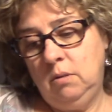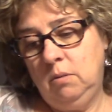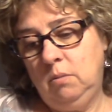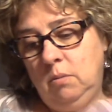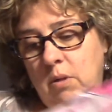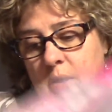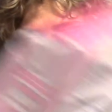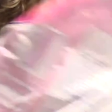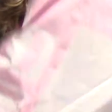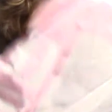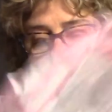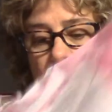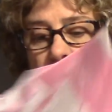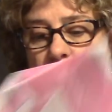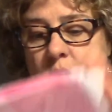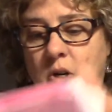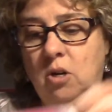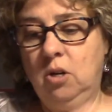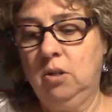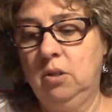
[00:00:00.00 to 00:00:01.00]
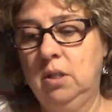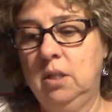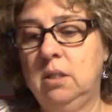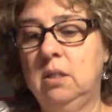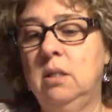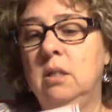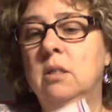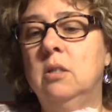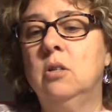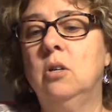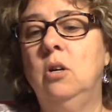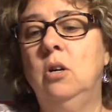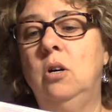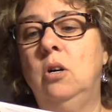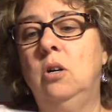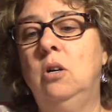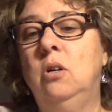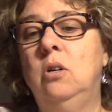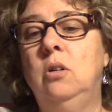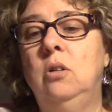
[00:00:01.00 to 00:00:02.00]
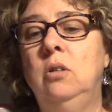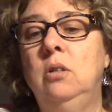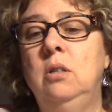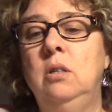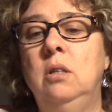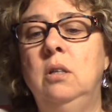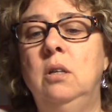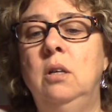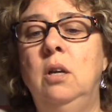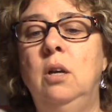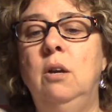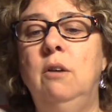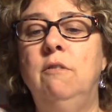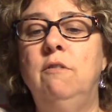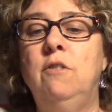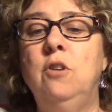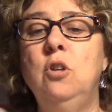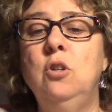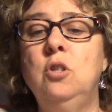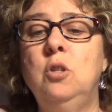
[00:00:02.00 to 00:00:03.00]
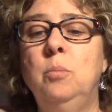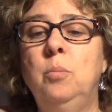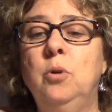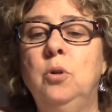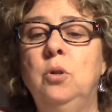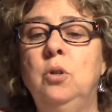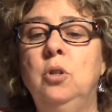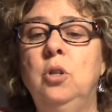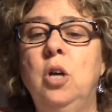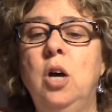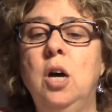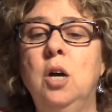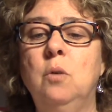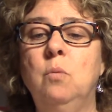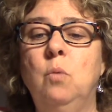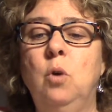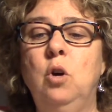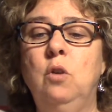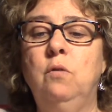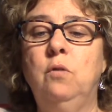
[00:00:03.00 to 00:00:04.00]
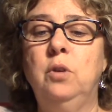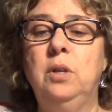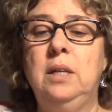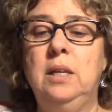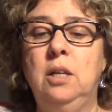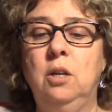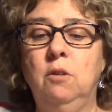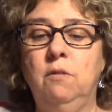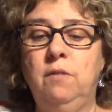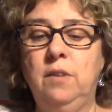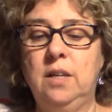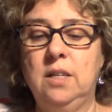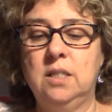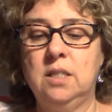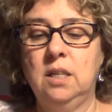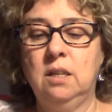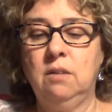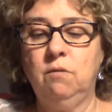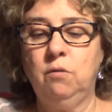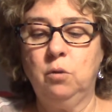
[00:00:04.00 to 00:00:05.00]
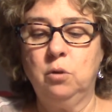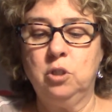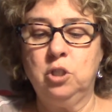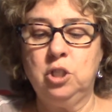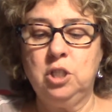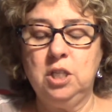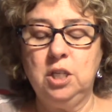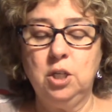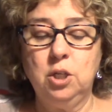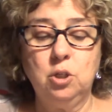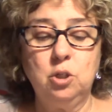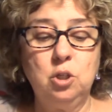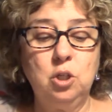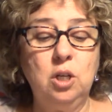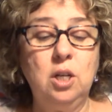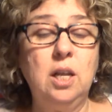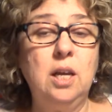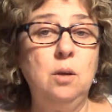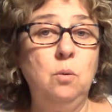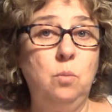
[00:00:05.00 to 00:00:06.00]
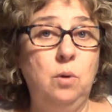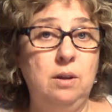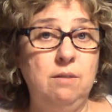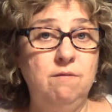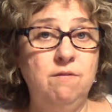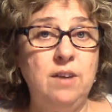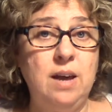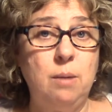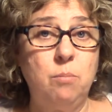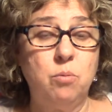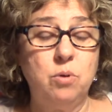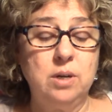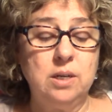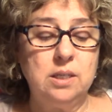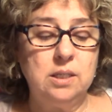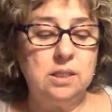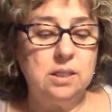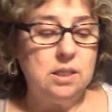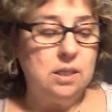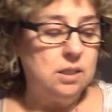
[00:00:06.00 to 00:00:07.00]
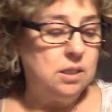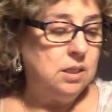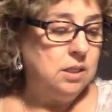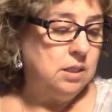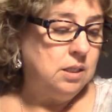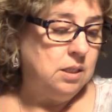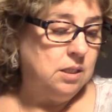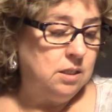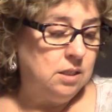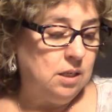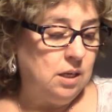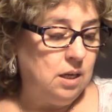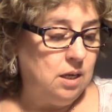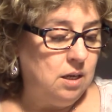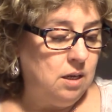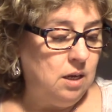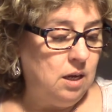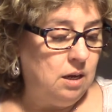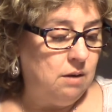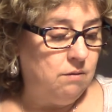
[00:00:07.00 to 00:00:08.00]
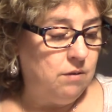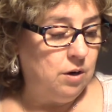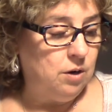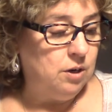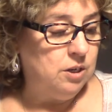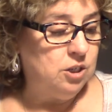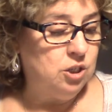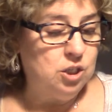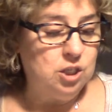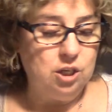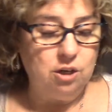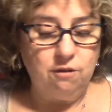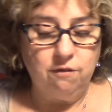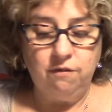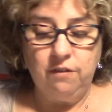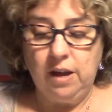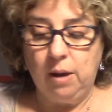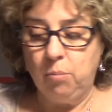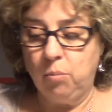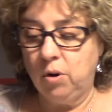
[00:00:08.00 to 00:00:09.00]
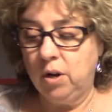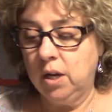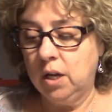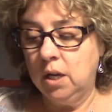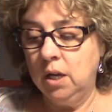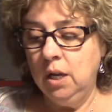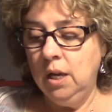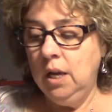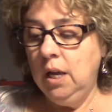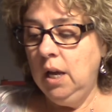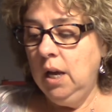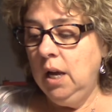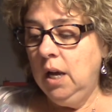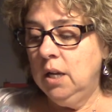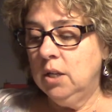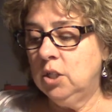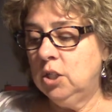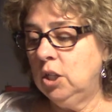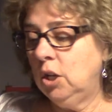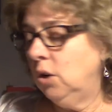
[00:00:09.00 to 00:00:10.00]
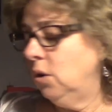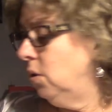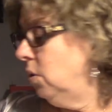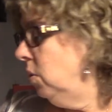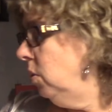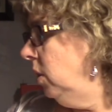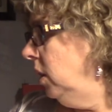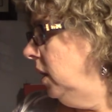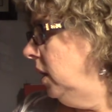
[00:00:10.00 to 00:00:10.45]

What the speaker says: what is this called? This is called Fusible Non-Woven Interfacing for Sheer to Lightweight Fabrics, because this is a very sheer fabric. So